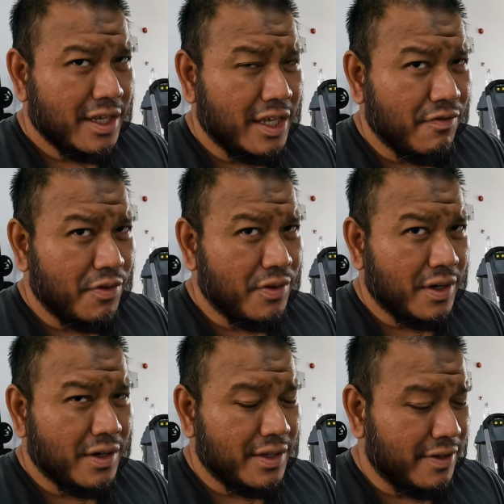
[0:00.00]
if you know
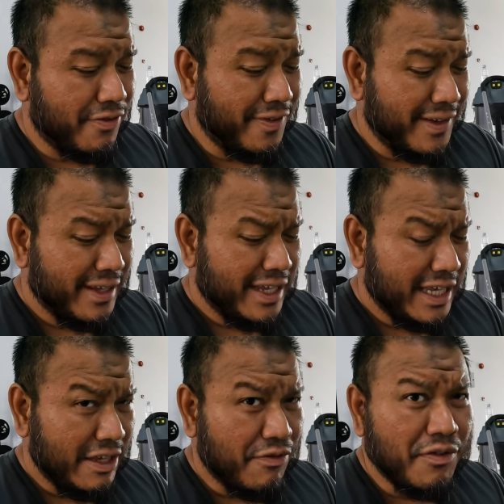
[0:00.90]
how if
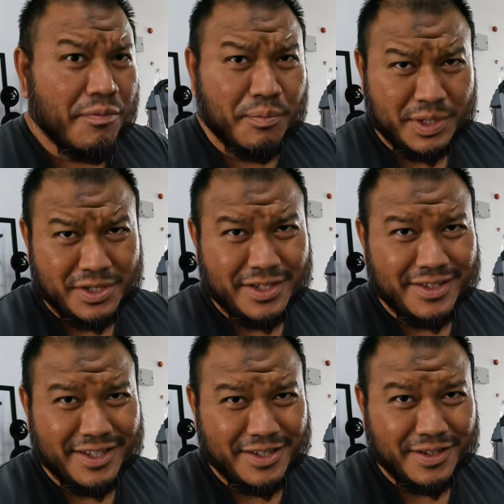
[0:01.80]
if you've
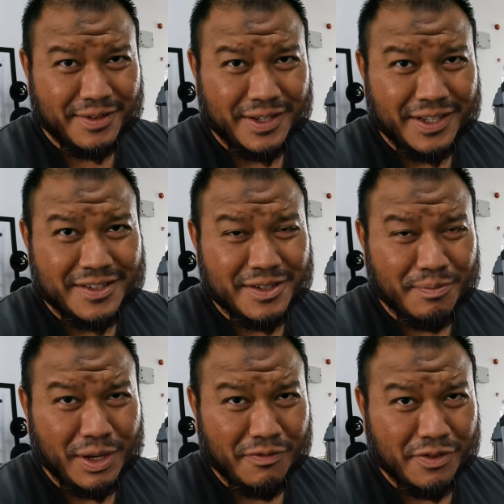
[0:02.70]
purchased this
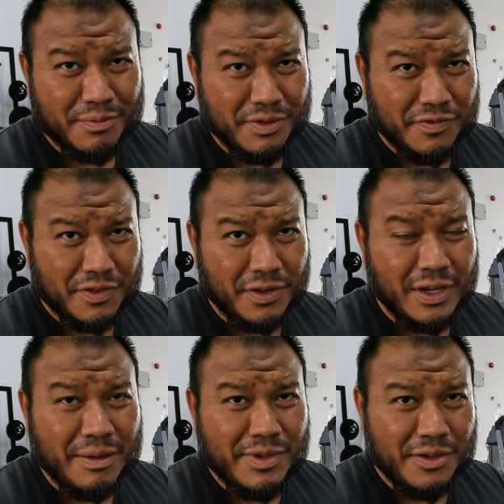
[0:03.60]
insert platform before
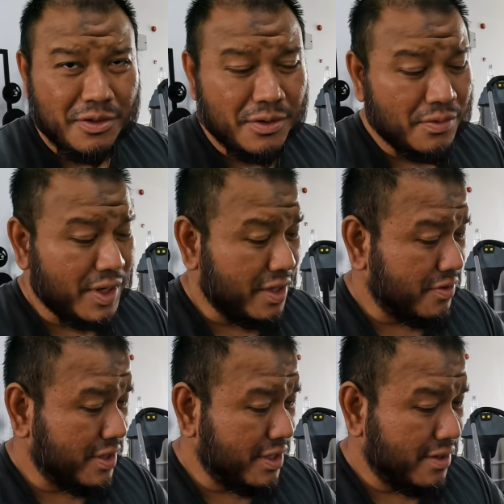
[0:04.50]
let me know what
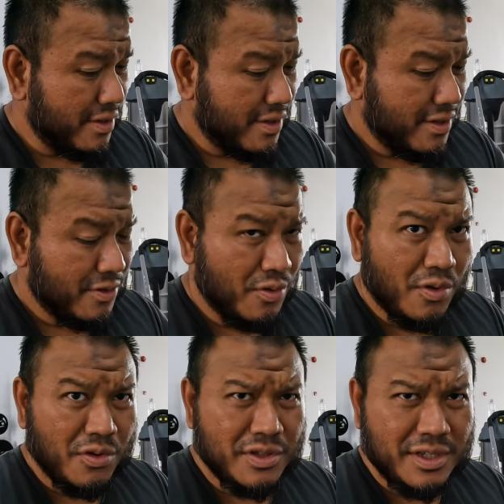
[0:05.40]
you did to
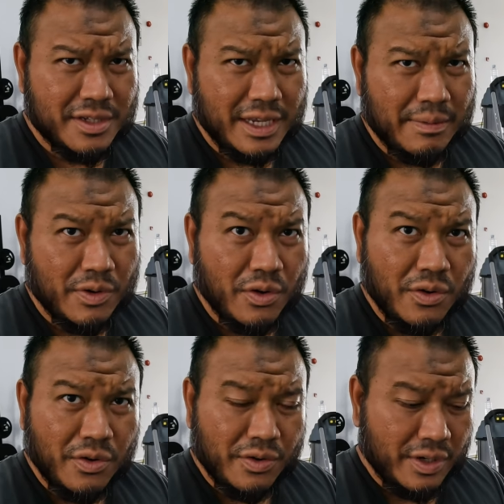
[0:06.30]
close this gap
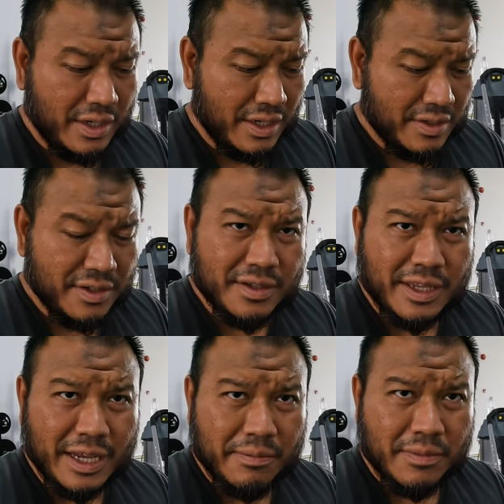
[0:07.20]
or is this
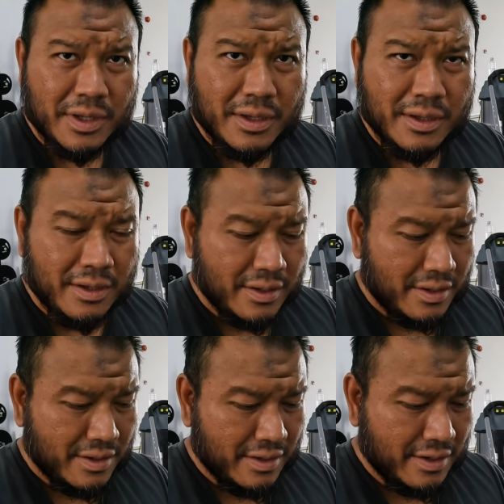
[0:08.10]
gap
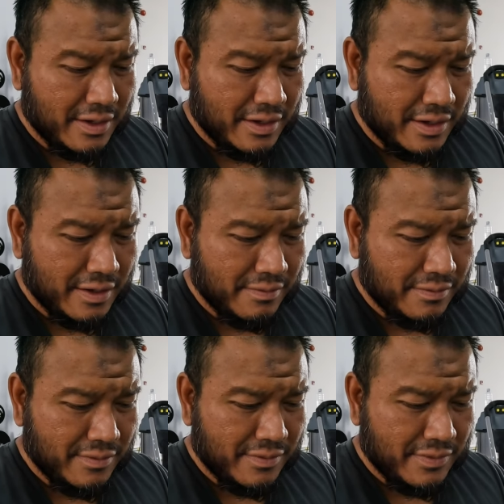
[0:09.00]

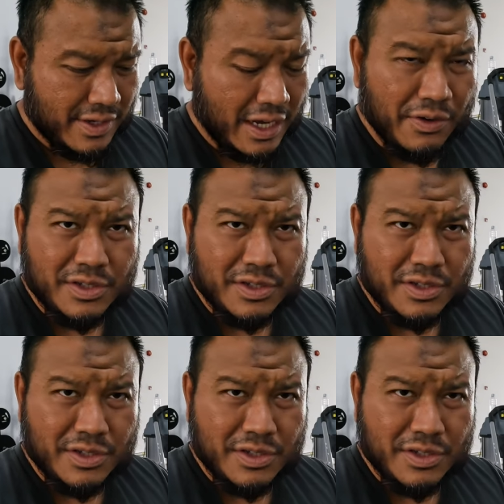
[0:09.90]
um, how